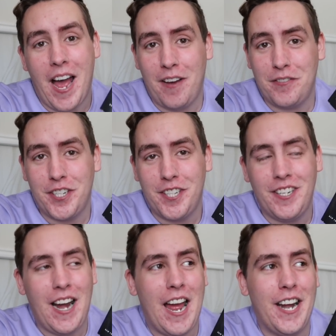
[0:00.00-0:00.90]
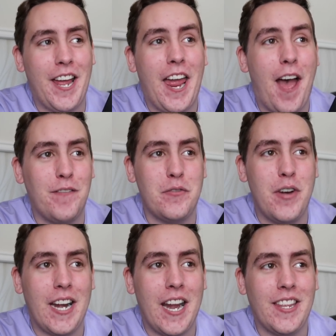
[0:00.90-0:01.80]
After and I haven't
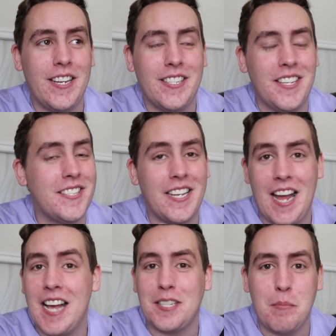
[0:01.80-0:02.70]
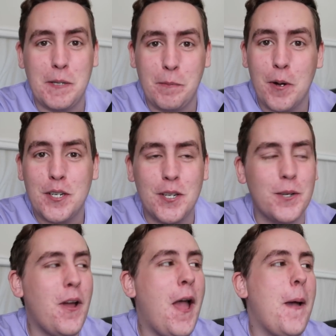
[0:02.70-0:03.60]
read anything since the last time I spoke to
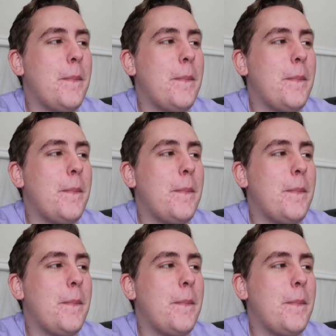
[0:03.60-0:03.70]
you